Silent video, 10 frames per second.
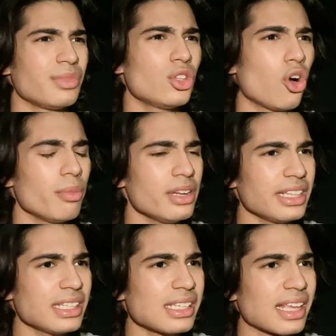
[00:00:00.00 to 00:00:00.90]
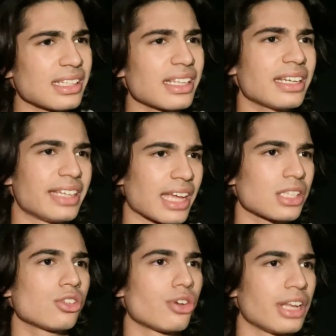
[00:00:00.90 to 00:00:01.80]
Normal in the sense that
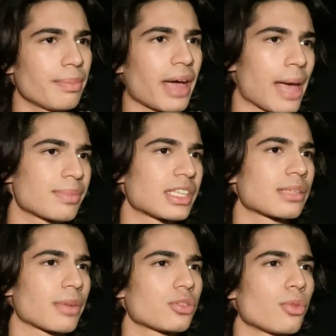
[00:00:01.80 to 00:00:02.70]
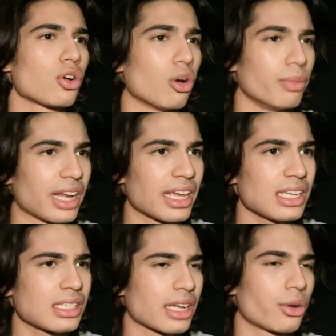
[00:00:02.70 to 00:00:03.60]
yes, today perhaps it's much
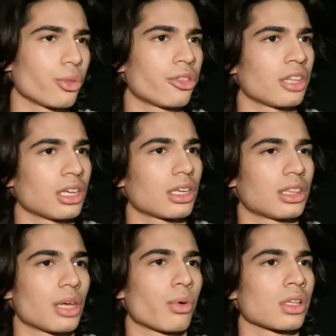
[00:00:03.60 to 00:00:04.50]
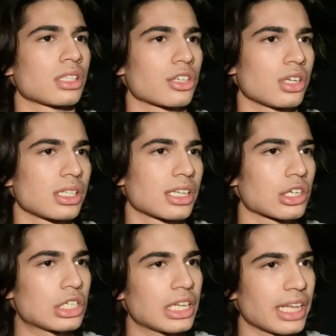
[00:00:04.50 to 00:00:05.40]
normalized. I don't think there was such a
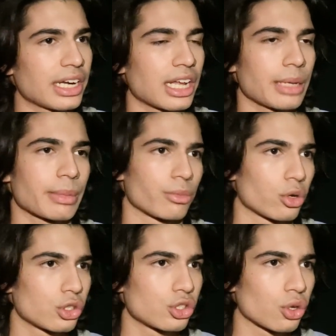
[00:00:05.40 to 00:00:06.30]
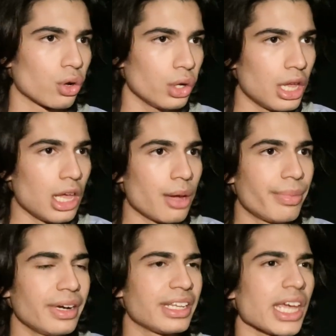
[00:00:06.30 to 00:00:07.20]
discussion at that time, I'm not sure.
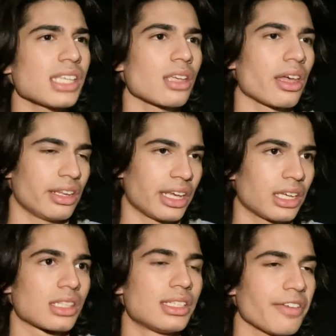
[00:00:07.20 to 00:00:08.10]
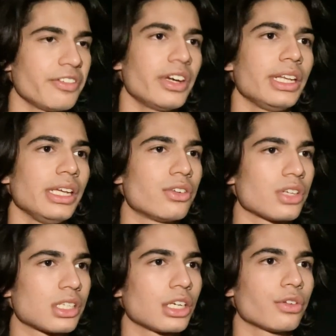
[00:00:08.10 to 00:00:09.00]
But yes, I, like it's definitely
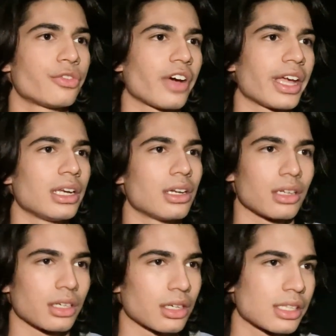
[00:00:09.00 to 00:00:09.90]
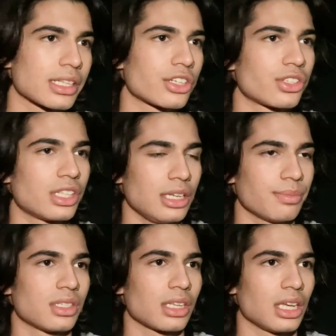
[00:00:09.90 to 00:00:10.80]
interesting to find uh, such
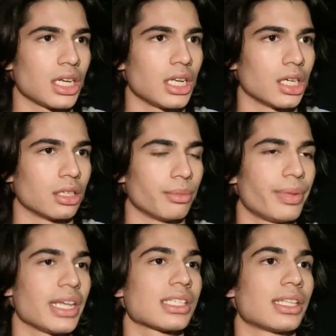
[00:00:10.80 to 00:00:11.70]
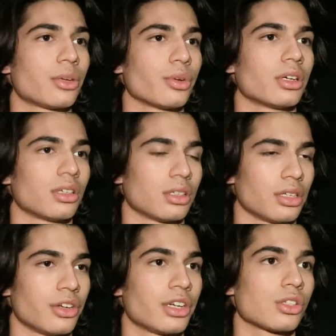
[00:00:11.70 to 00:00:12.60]
themes in uh, plays that were
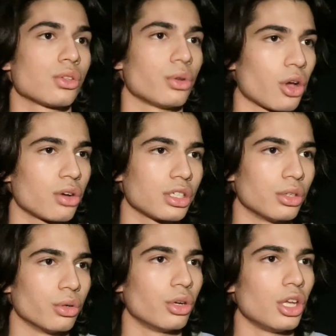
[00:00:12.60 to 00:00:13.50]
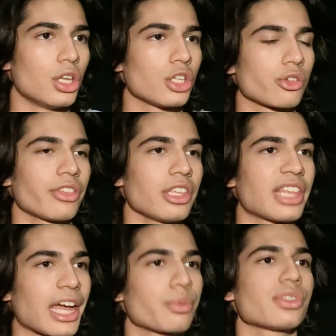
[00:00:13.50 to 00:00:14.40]
written so long ago. So I think
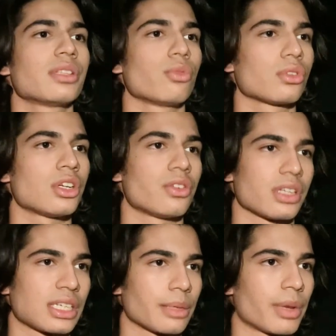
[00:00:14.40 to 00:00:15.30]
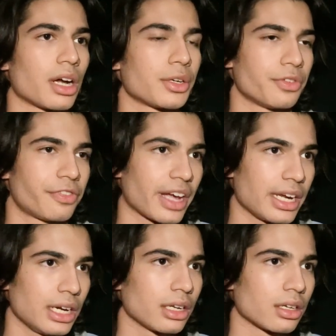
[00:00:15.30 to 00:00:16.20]
that was the most interesting part, to
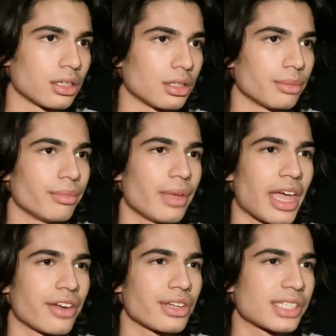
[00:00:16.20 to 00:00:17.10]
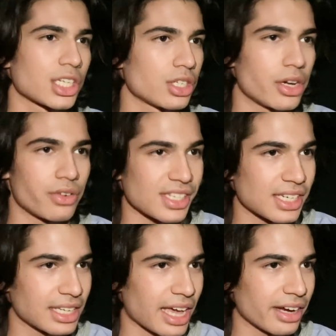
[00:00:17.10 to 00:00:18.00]
find um, Ariel such an
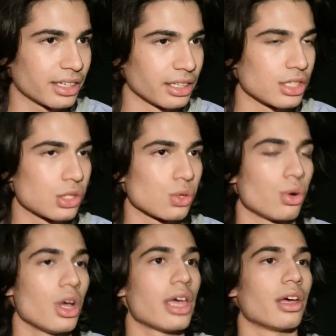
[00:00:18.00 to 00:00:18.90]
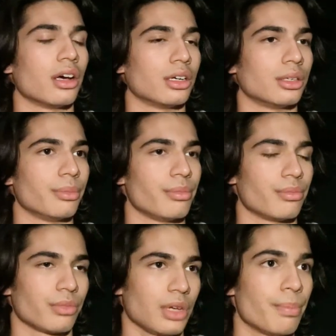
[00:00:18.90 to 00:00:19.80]
interesting character and so um,
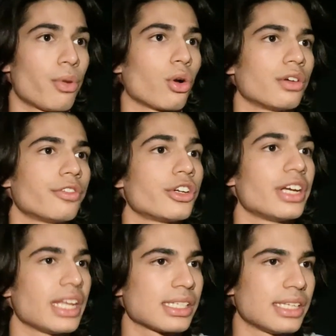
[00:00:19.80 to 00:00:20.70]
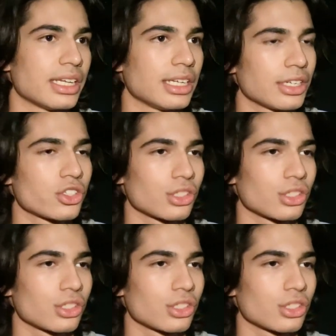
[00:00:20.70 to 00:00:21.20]
important for today's day and age.